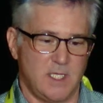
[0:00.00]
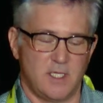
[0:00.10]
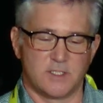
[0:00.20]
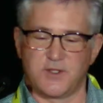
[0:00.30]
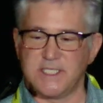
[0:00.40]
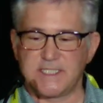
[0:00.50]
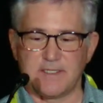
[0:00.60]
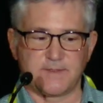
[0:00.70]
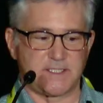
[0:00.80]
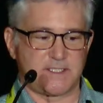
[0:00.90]
So this
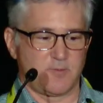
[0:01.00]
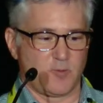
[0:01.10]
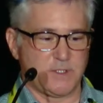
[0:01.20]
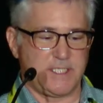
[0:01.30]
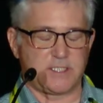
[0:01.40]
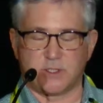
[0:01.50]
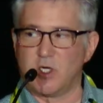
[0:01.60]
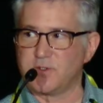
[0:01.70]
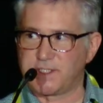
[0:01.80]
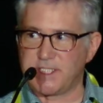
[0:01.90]
gives us really
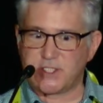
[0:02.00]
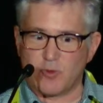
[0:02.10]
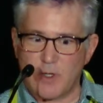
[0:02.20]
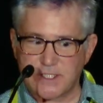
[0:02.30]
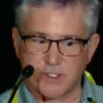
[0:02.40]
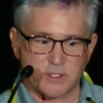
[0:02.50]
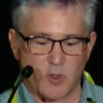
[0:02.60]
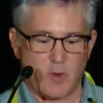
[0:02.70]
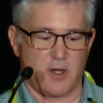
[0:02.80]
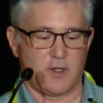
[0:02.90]
close situational
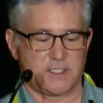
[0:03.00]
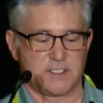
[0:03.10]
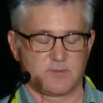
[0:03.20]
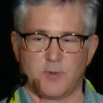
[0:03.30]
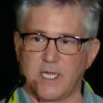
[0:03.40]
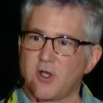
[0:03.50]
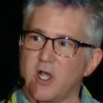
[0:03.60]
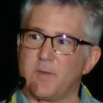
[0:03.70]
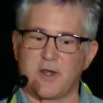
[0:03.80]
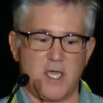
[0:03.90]
awareness. When I
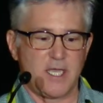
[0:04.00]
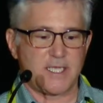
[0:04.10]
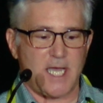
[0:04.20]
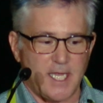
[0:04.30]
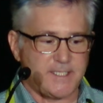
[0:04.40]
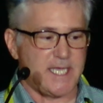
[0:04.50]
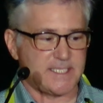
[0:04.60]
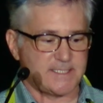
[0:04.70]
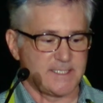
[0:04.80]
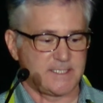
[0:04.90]
talk about
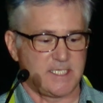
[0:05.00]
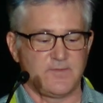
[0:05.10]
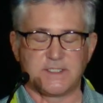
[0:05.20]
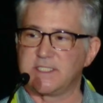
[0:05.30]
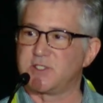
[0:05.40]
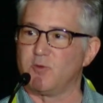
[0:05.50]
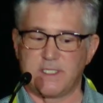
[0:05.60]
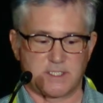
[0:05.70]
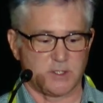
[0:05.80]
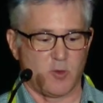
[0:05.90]
context-sensitive and
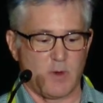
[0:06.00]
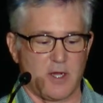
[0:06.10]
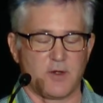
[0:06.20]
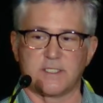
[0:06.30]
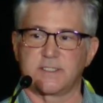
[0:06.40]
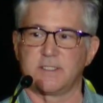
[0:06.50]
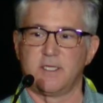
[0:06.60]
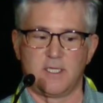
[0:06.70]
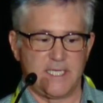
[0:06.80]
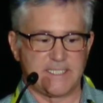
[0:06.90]
situational awareness,
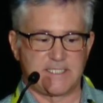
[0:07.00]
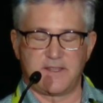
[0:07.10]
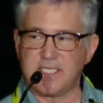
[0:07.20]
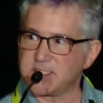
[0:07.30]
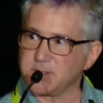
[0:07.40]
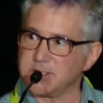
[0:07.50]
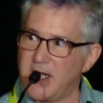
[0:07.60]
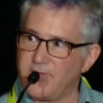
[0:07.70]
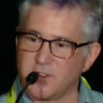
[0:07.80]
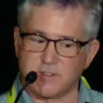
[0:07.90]
it's this
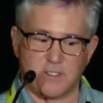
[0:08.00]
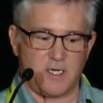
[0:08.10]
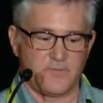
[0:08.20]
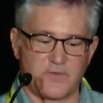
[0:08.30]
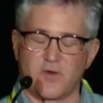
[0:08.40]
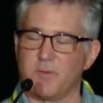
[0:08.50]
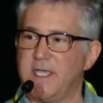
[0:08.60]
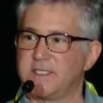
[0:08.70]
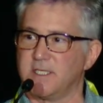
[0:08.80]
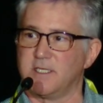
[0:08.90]
level of
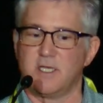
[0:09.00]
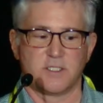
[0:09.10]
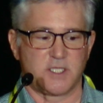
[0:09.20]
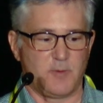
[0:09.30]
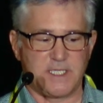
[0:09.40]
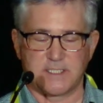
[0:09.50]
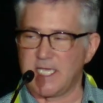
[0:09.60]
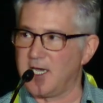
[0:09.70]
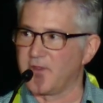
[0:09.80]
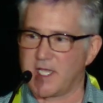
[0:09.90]
information so that we can
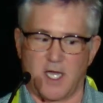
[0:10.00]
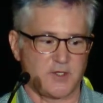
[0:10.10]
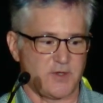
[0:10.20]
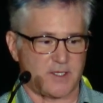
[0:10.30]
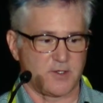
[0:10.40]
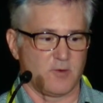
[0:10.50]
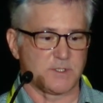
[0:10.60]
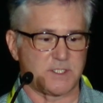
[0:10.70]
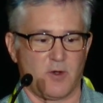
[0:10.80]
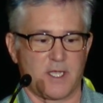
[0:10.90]
tell the contractor
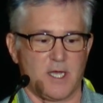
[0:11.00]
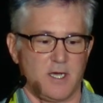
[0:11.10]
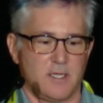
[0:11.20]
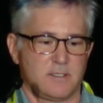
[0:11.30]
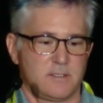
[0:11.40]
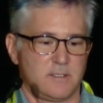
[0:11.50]
what's going on.